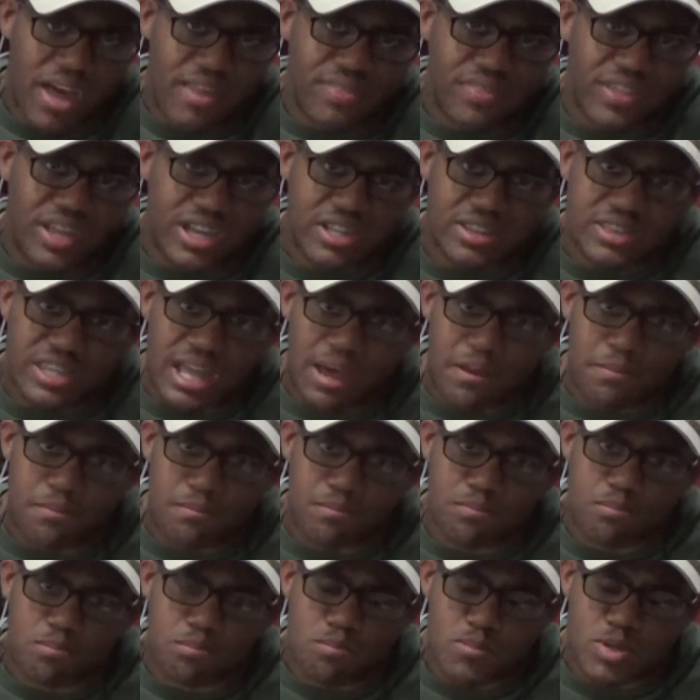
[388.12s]
think that
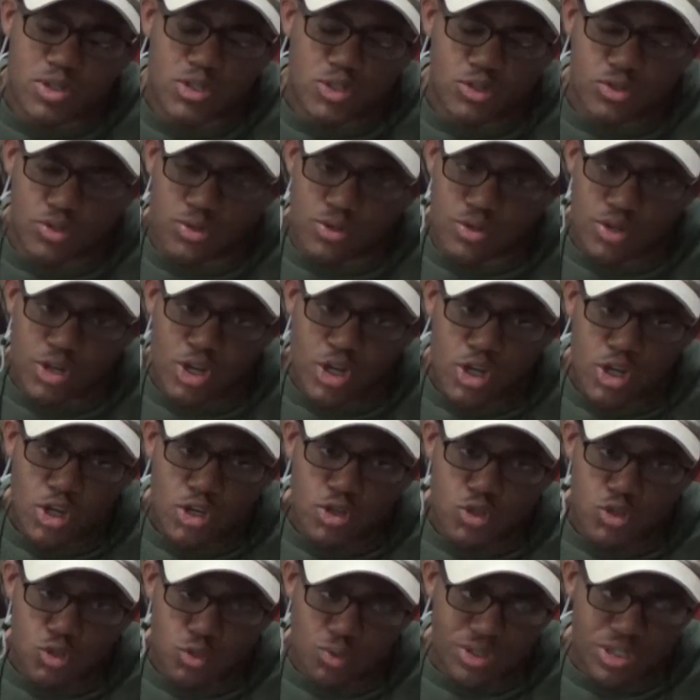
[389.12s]
Mr.
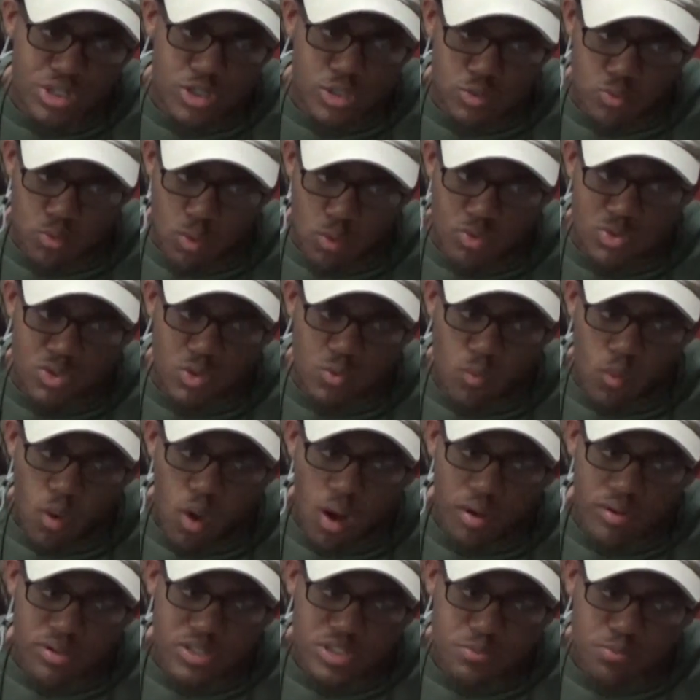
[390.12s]
Julius
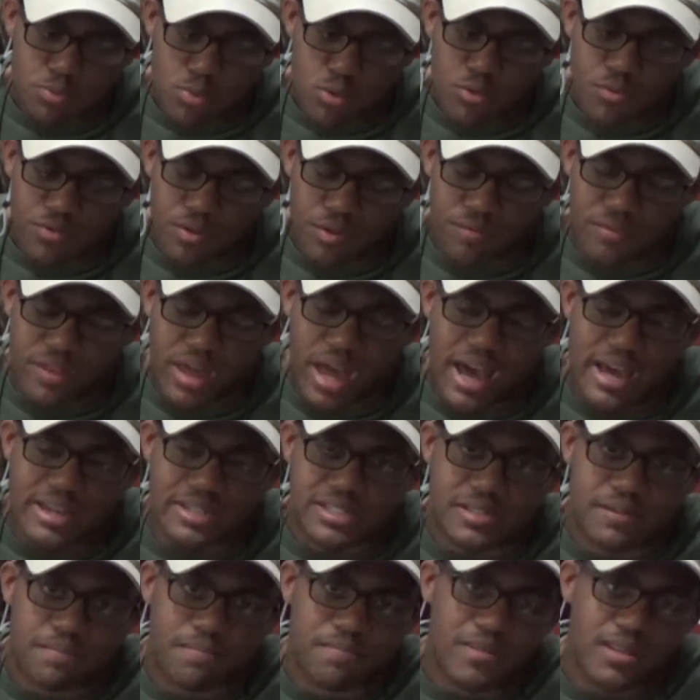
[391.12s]
Rosenwald is proof of
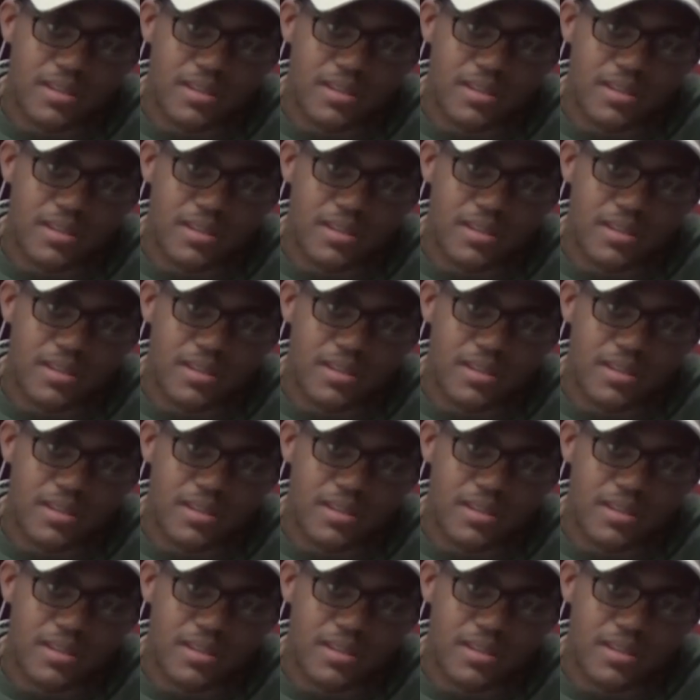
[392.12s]
that.